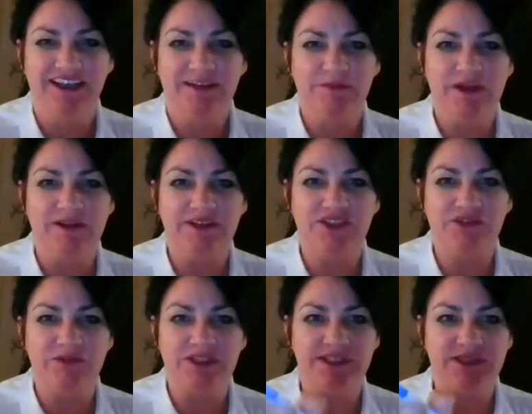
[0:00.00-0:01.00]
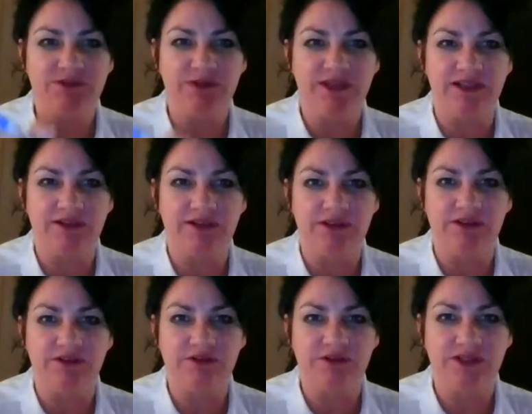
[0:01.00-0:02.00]
Mary, should we just quickly go to
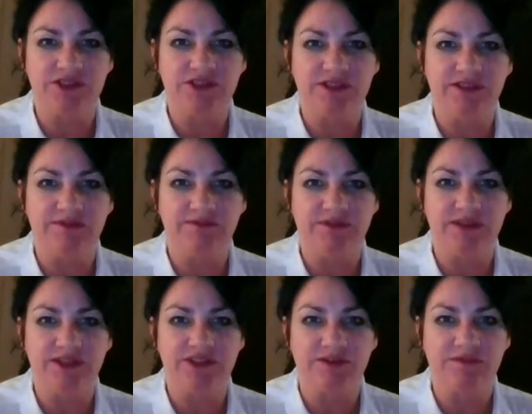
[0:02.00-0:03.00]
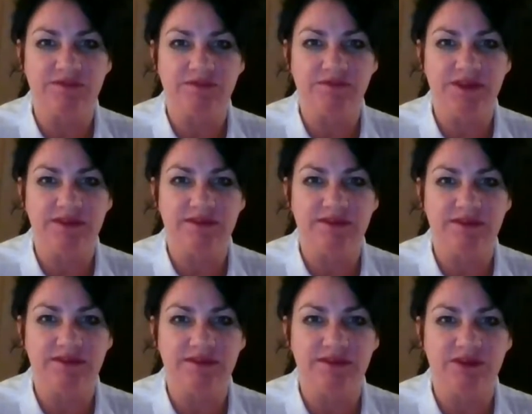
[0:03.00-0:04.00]
your question and finish off with
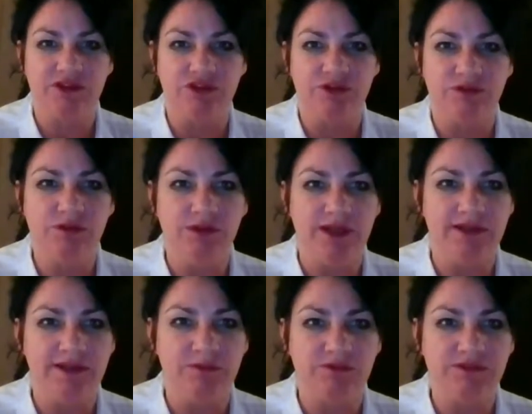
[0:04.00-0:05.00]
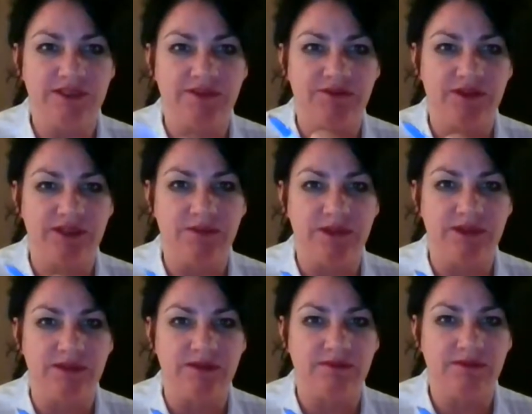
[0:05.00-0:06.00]
you, and then we'll definitely
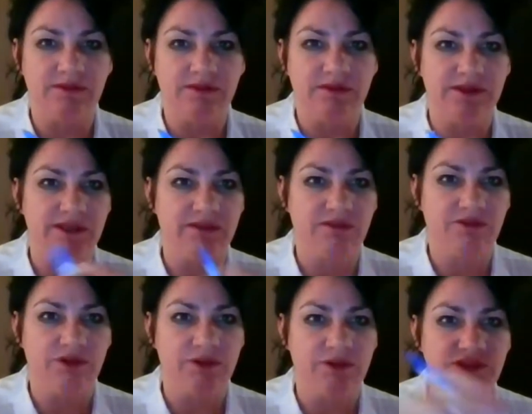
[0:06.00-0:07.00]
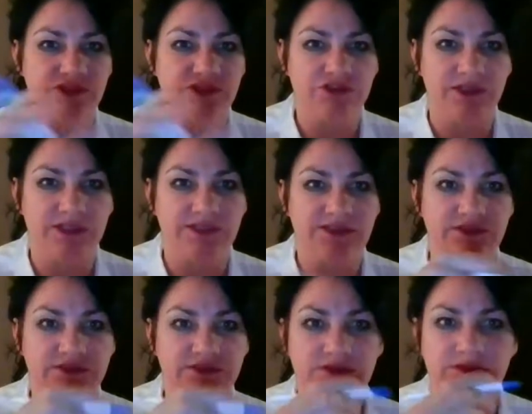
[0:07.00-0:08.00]
be then throwing to Julia
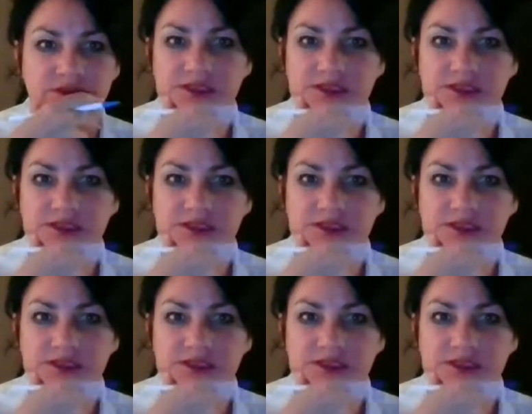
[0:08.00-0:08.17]
to